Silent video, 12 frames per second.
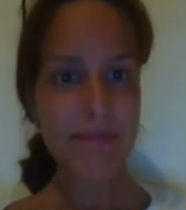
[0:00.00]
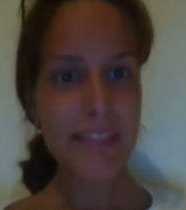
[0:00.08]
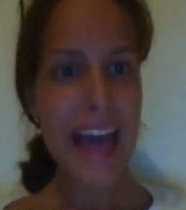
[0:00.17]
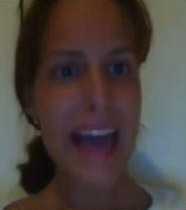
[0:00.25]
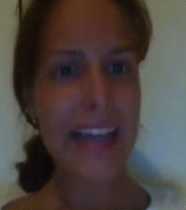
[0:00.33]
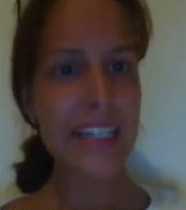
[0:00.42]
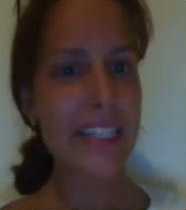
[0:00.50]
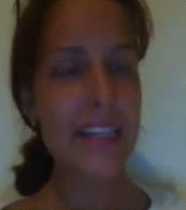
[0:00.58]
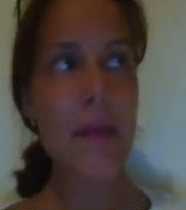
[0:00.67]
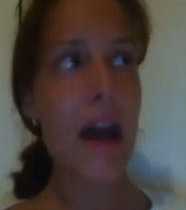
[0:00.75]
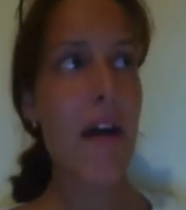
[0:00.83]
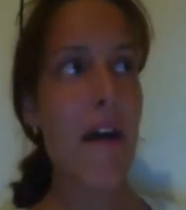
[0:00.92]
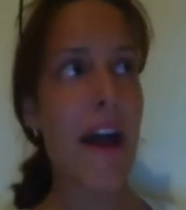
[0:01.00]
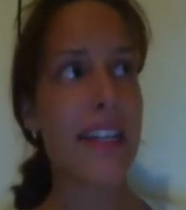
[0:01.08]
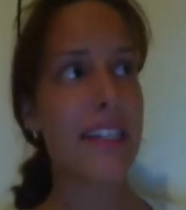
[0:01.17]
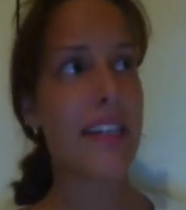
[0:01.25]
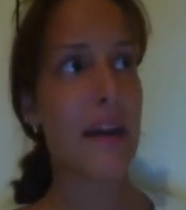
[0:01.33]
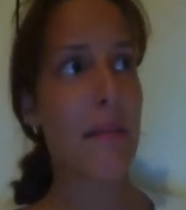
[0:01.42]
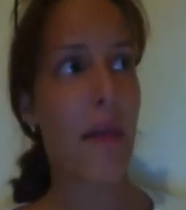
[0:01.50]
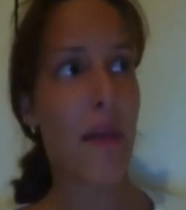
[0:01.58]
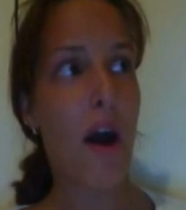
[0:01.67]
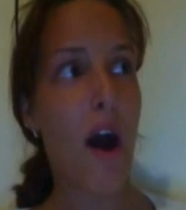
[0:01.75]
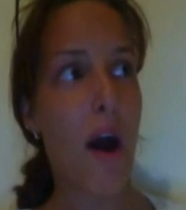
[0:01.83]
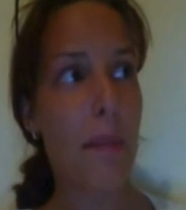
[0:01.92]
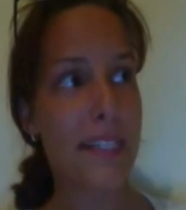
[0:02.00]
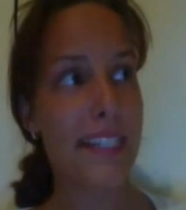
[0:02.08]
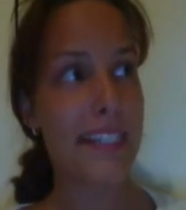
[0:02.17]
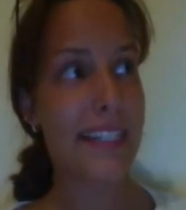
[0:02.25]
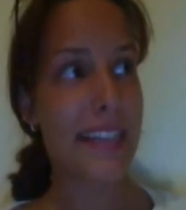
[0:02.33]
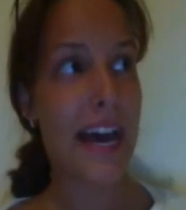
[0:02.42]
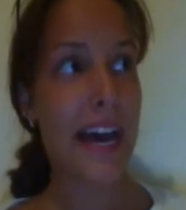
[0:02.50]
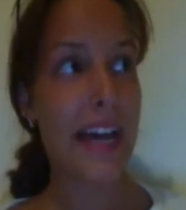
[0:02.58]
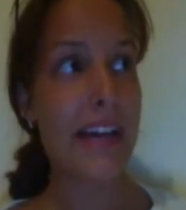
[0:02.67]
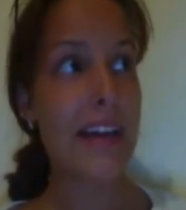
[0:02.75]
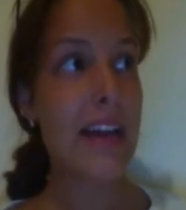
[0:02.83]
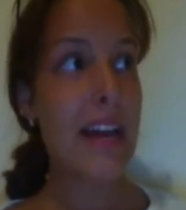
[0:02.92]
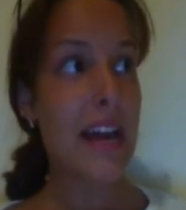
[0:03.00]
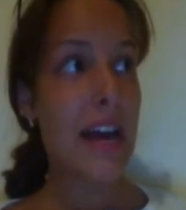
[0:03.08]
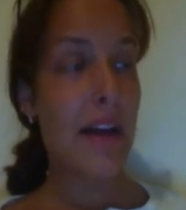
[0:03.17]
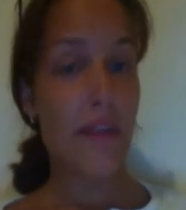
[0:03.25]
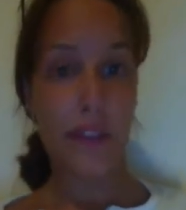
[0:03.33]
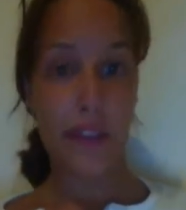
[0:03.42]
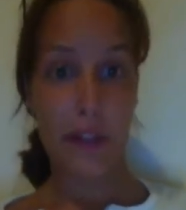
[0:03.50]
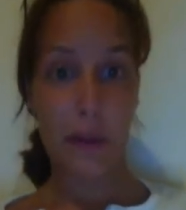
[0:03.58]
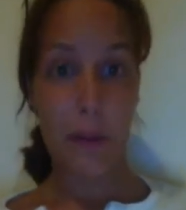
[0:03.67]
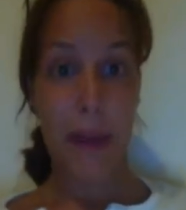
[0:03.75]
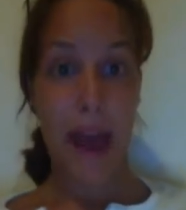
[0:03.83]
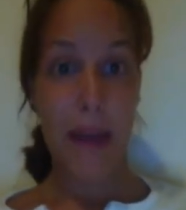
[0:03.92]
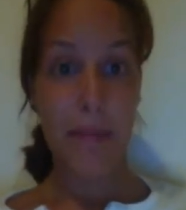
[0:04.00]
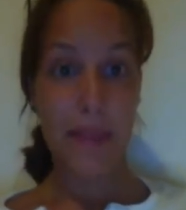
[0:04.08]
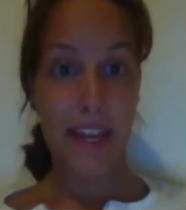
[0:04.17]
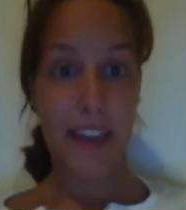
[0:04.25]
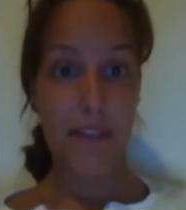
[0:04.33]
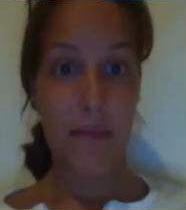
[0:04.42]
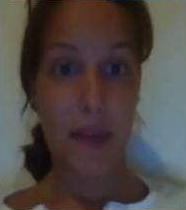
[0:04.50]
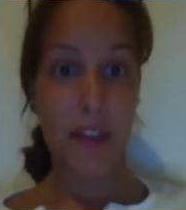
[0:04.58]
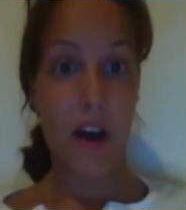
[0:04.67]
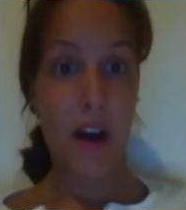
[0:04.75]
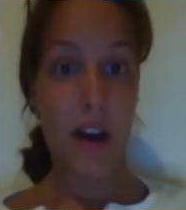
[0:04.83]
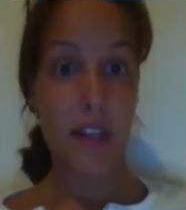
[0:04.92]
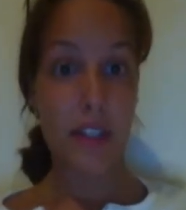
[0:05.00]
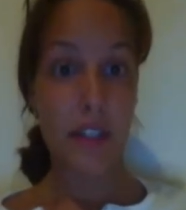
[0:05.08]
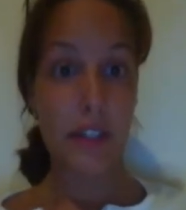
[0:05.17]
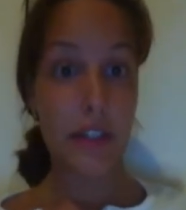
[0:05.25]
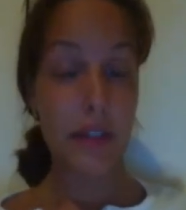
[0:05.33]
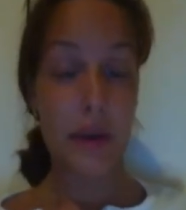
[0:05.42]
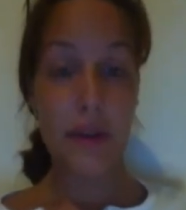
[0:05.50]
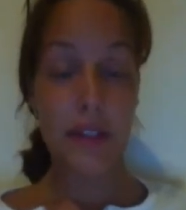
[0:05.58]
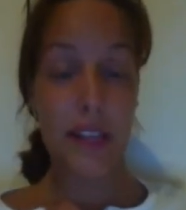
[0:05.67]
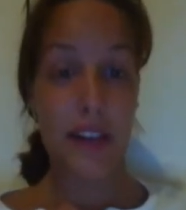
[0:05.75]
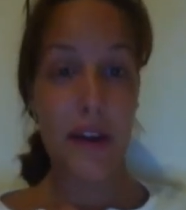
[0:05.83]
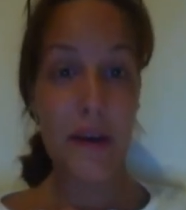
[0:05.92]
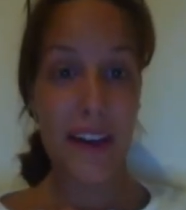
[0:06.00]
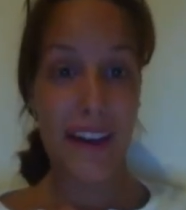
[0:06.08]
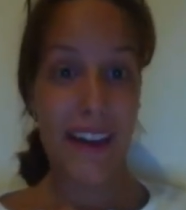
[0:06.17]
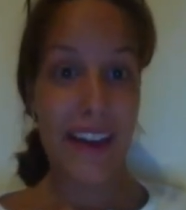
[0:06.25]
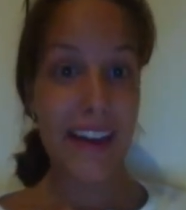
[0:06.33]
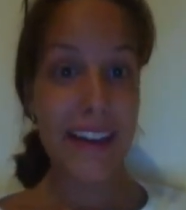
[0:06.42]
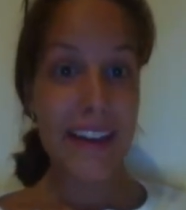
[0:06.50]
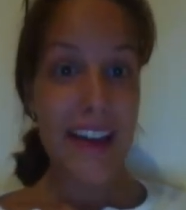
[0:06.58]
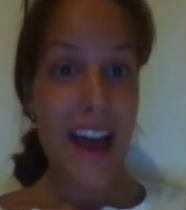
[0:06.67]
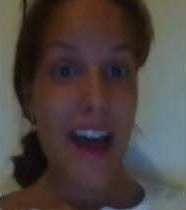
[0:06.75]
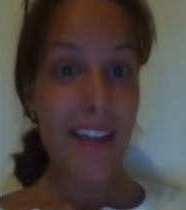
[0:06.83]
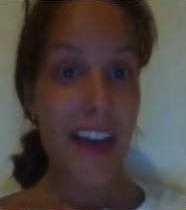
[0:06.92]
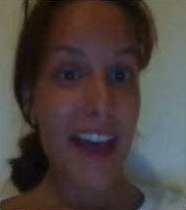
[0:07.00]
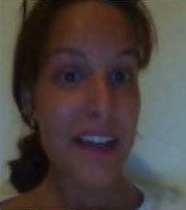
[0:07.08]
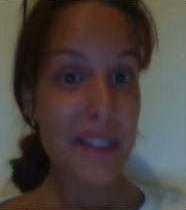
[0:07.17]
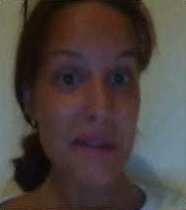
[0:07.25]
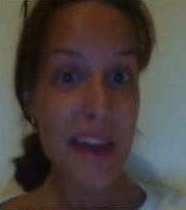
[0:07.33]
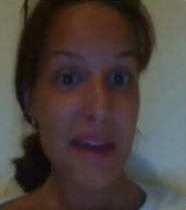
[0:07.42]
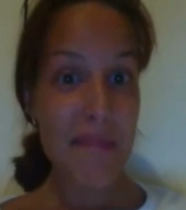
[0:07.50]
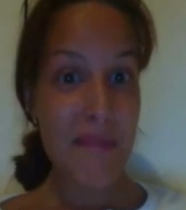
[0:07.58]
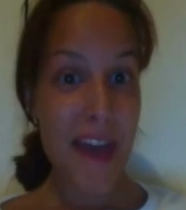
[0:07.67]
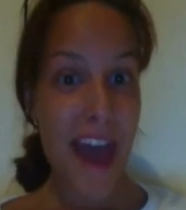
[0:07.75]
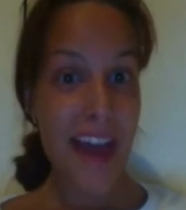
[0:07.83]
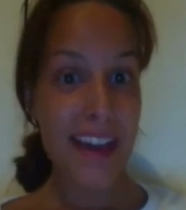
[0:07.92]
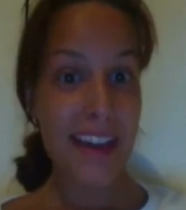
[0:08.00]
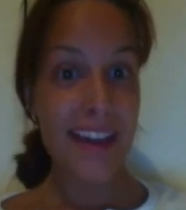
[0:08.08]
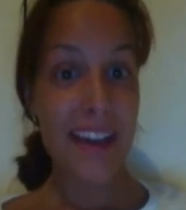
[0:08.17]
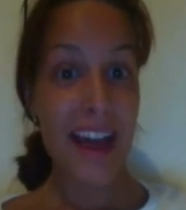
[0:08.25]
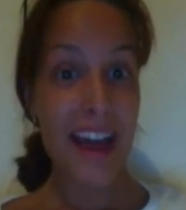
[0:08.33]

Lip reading: and somehow I ended up on the opposite side of the little map they gave me at the hostel. So I was like, okay, how the heck do I get back?